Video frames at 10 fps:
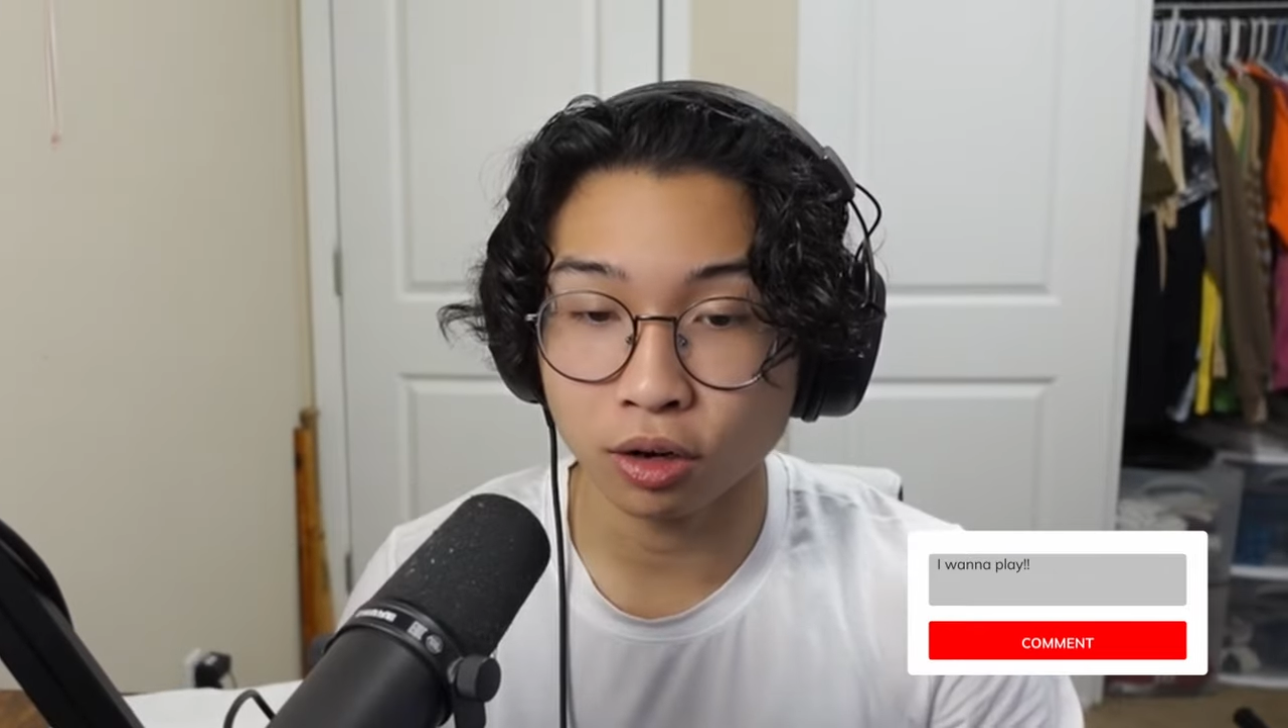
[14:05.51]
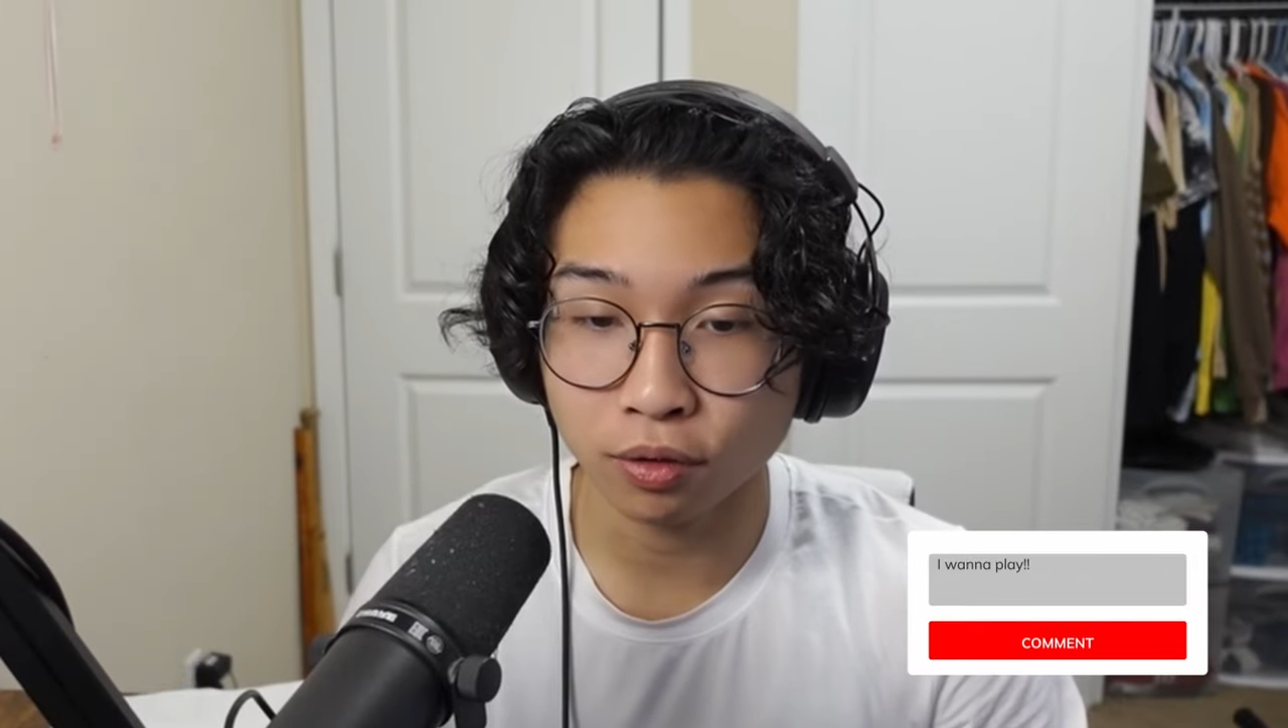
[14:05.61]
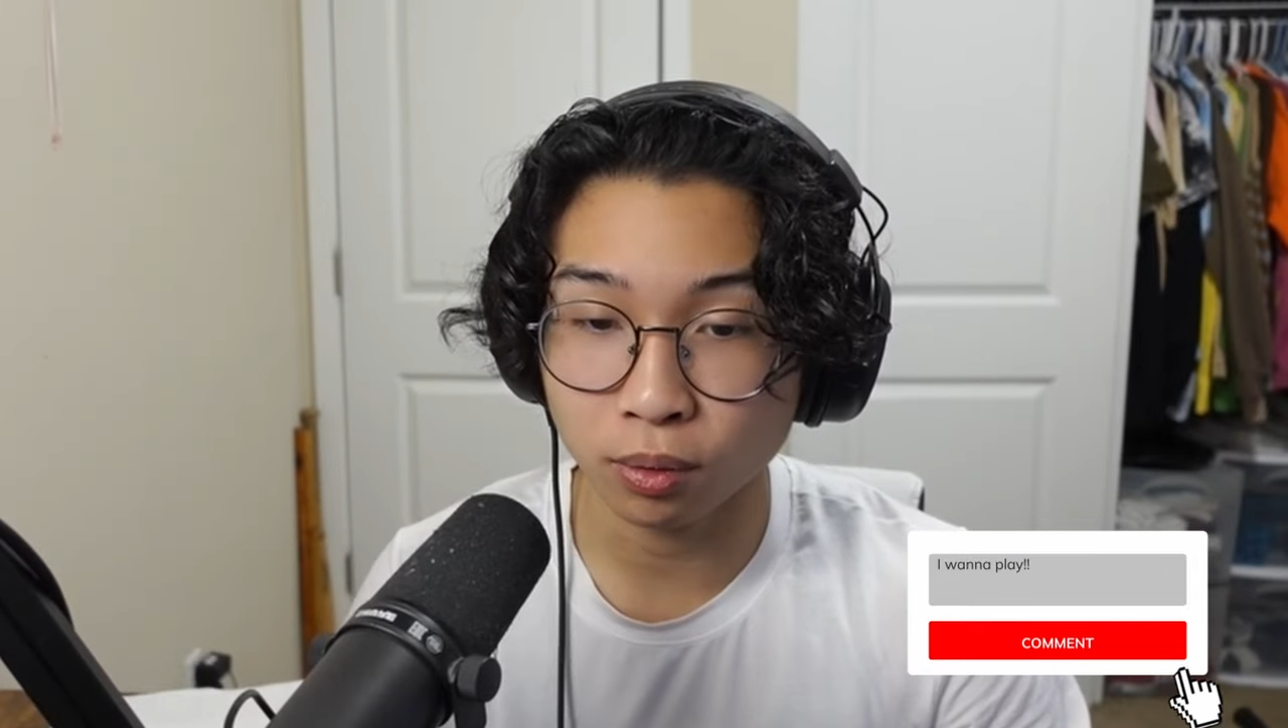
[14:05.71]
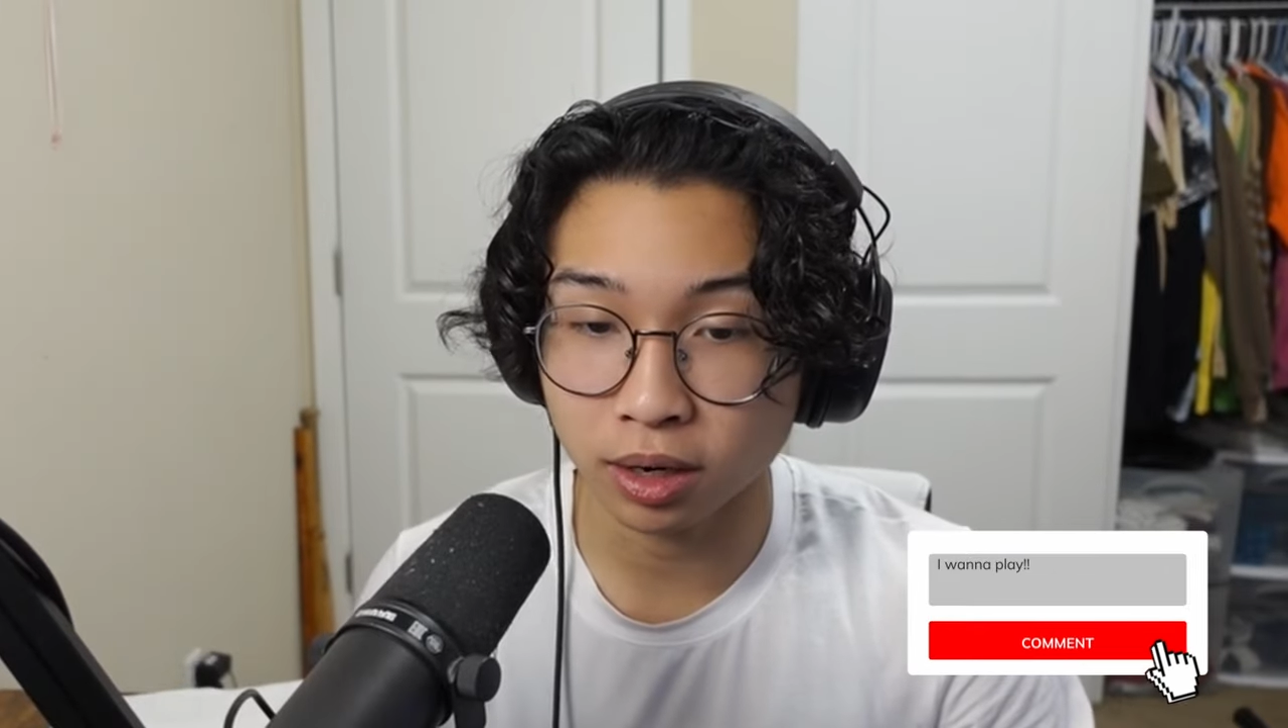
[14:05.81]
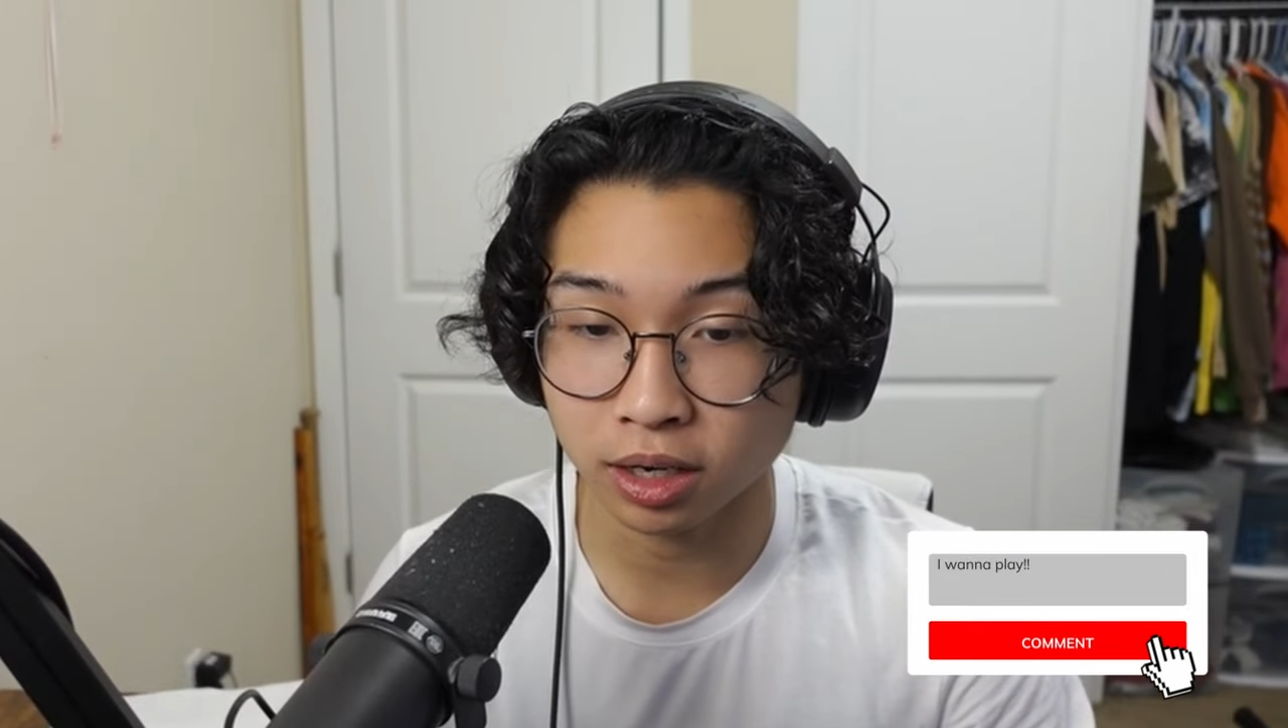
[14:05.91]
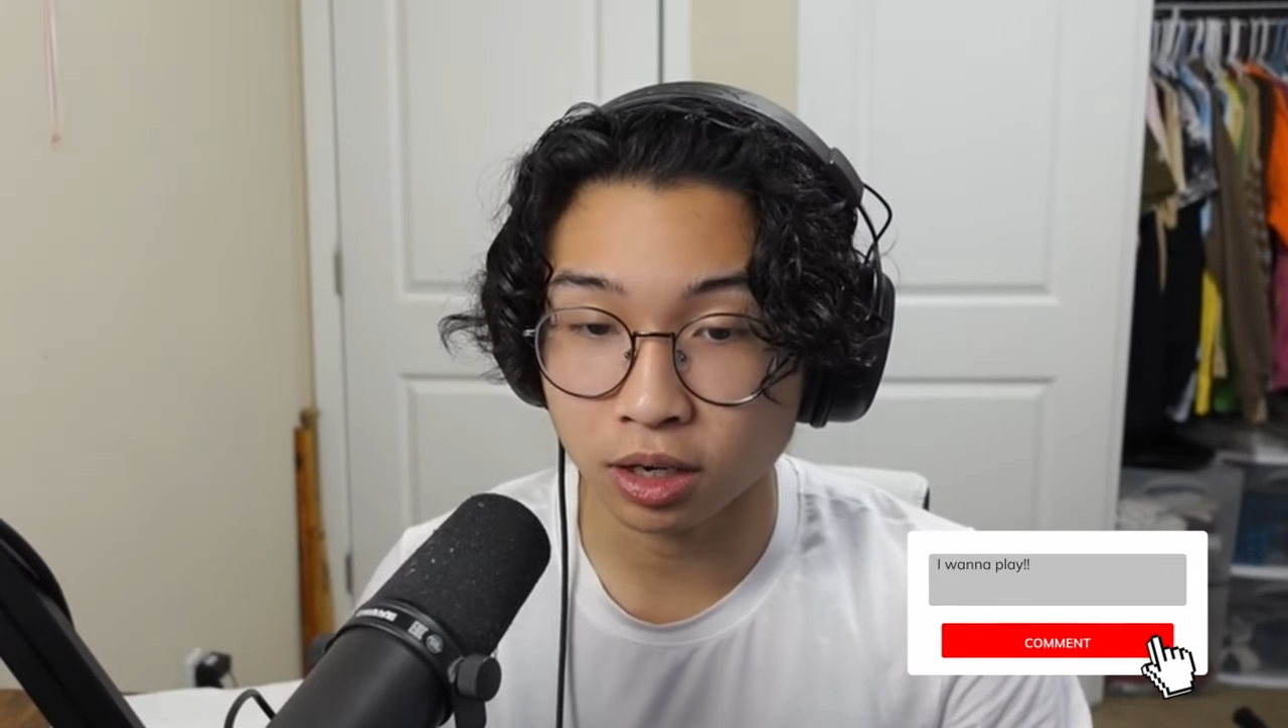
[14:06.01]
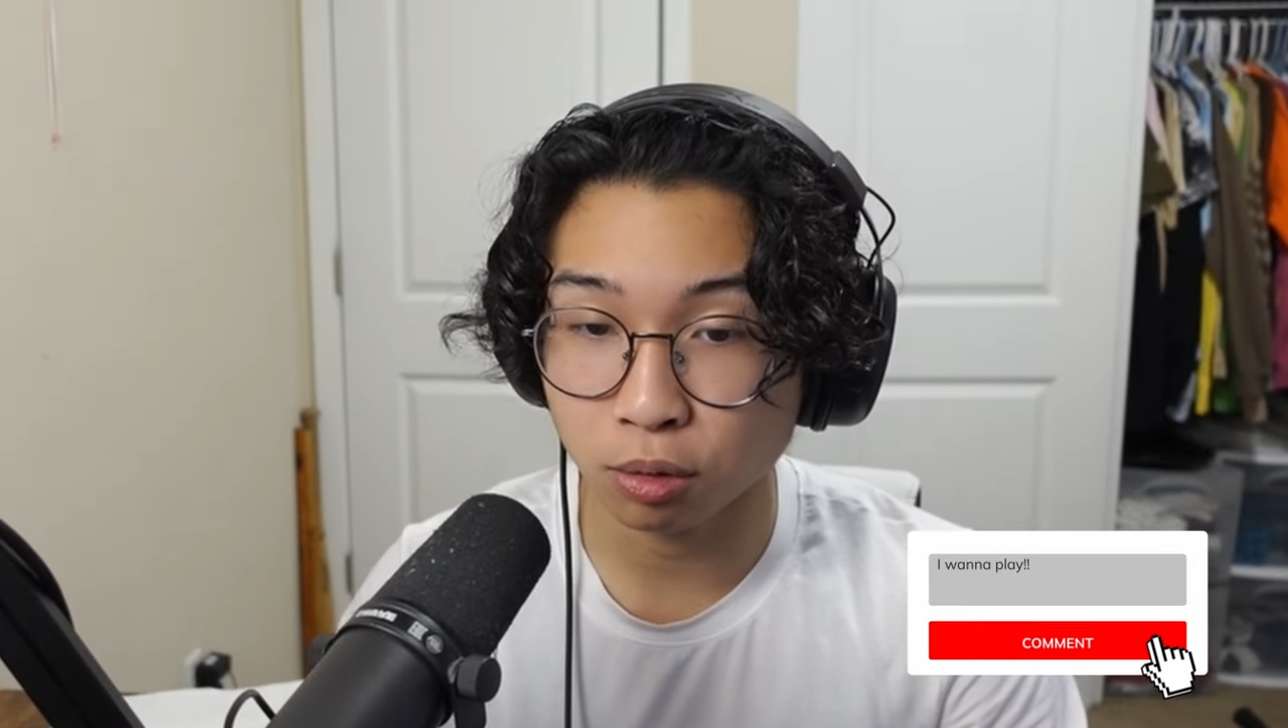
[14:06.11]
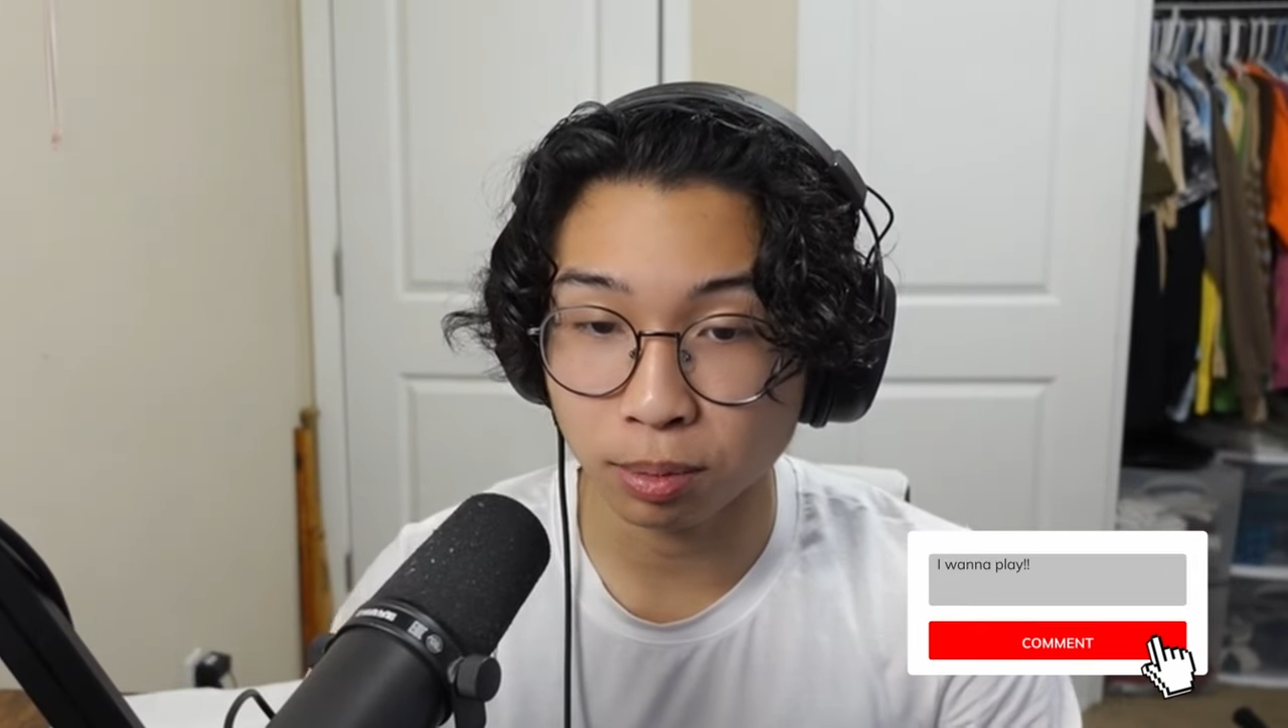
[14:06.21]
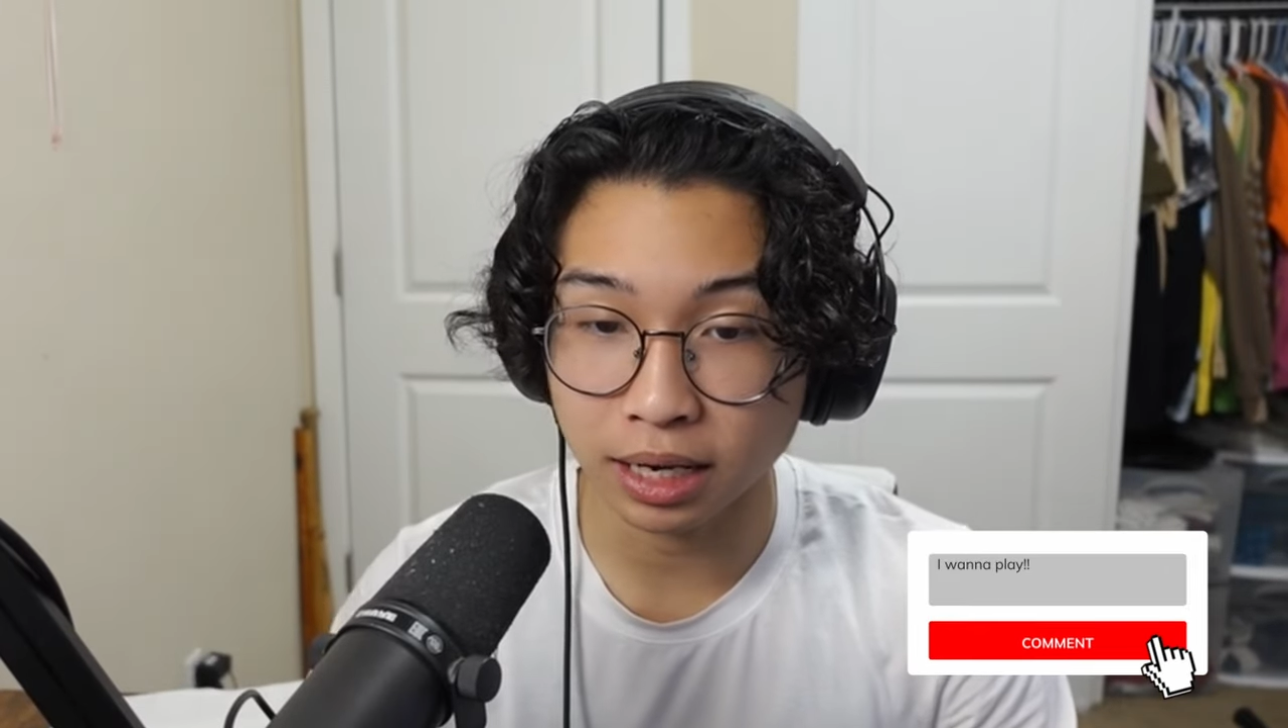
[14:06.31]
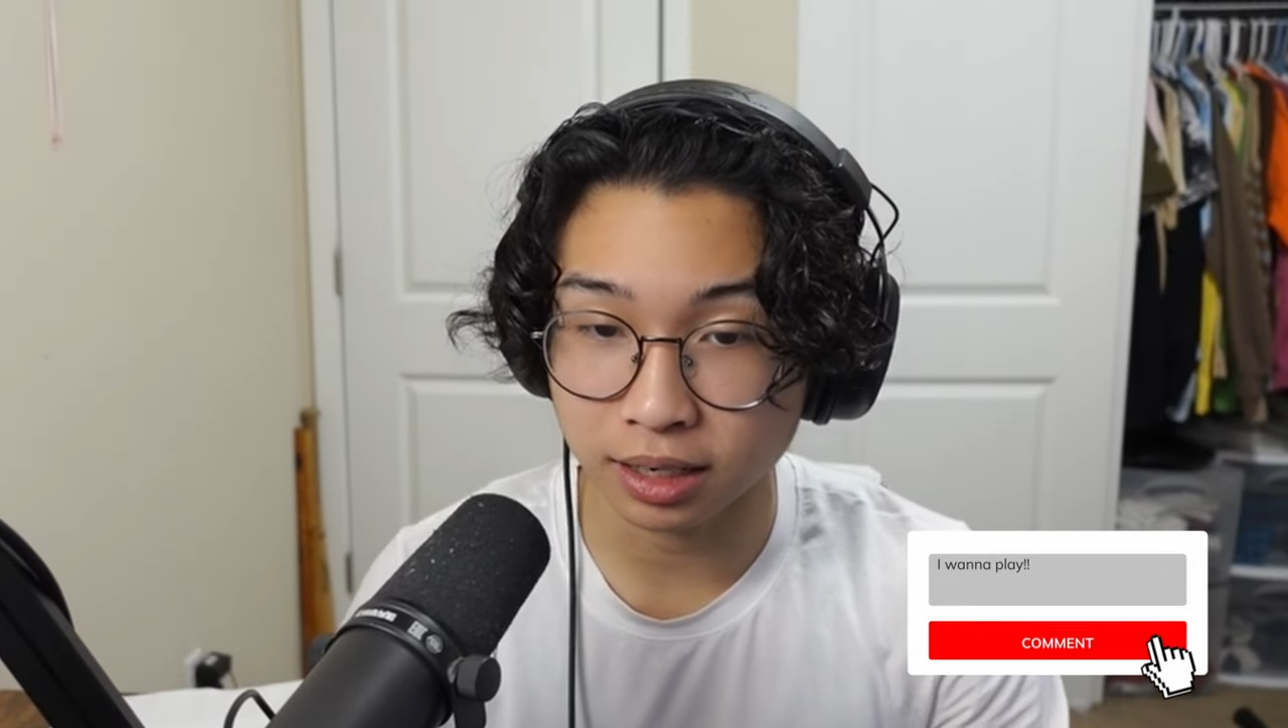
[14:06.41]
if you want to go
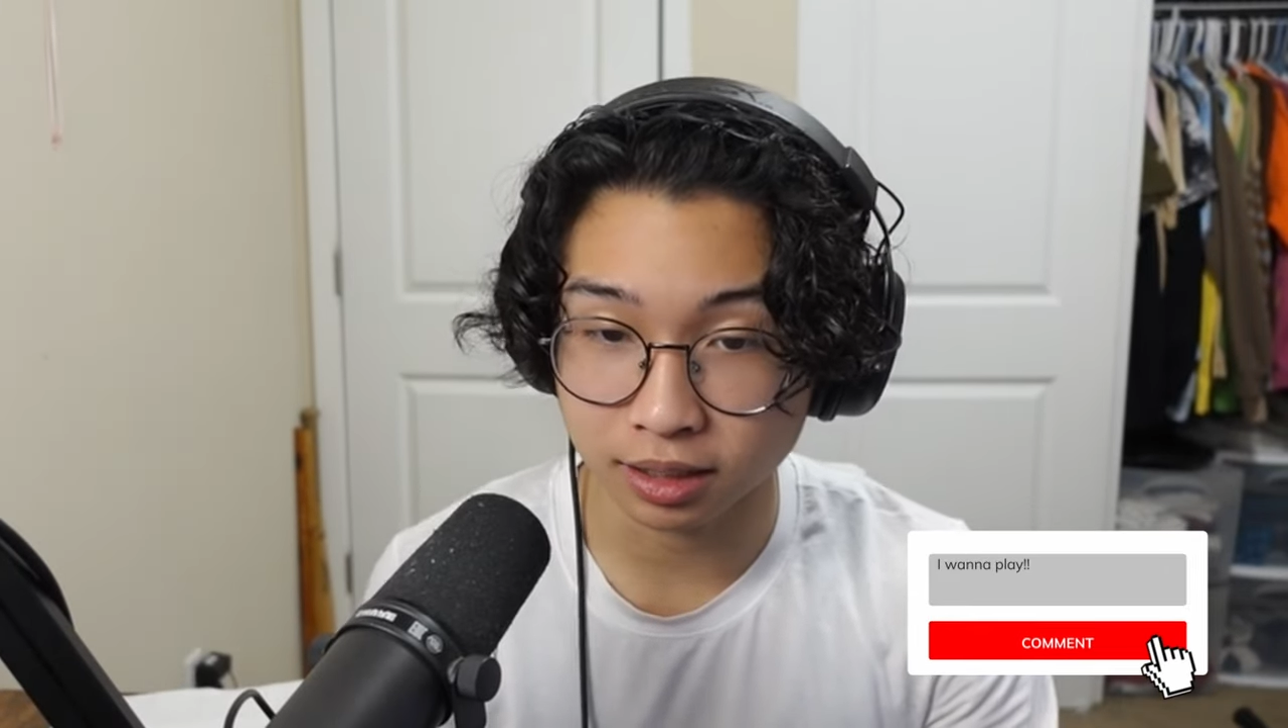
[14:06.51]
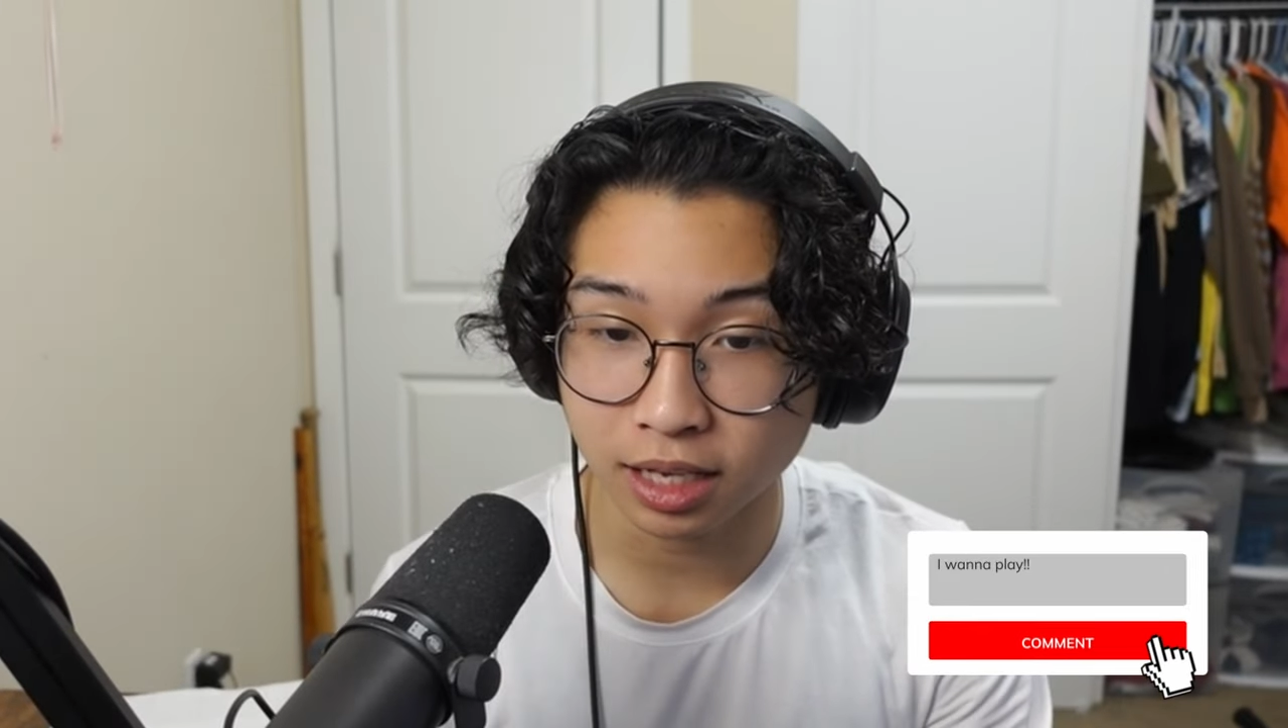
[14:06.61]
play this